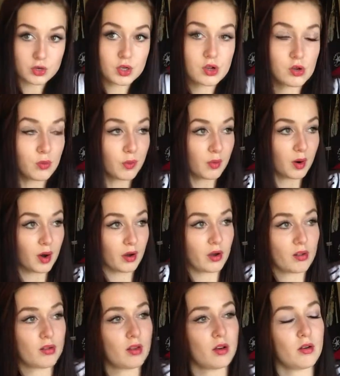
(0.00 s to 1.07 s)

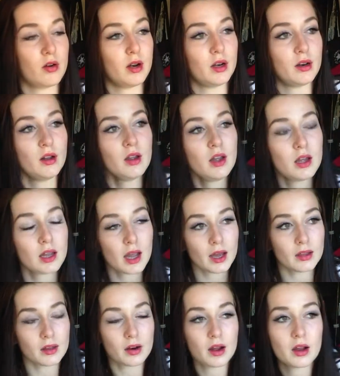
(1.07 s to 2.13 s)
supermarkets that are in
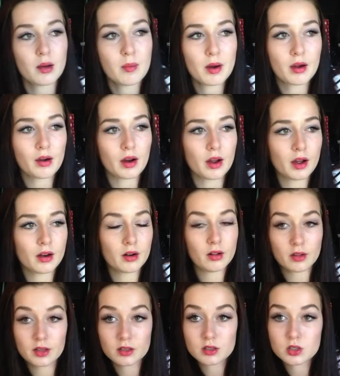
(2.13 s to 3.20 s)
Canada and America and all
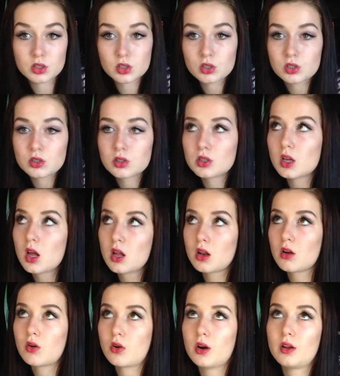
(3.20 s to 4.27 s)
that shit,
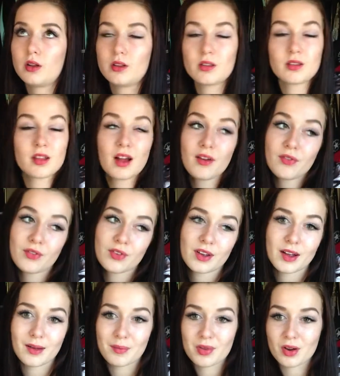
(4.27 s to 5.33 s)
or all that stuff.
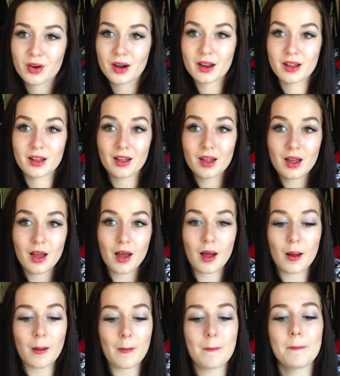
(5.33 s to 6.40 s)
I'm sorry.
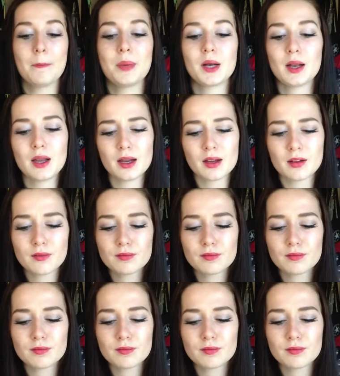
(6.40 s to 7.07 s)
But, like,